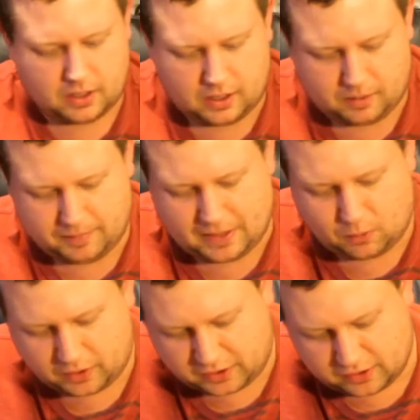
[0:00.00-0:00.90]
now
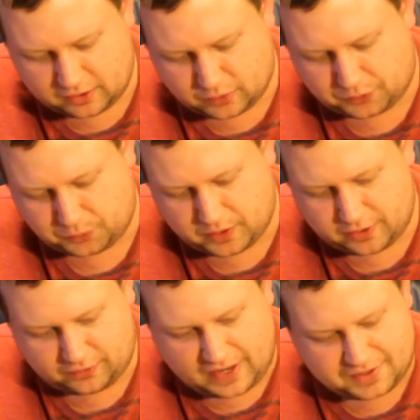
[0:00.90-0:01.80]
we're going to get into
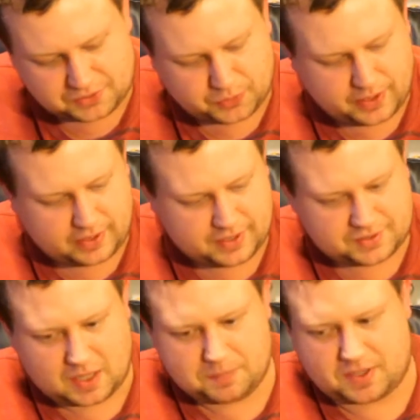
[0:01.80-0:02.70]
the last three
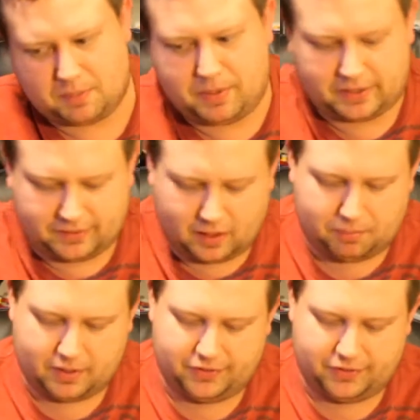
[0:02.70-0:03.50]
NES games that I picked up,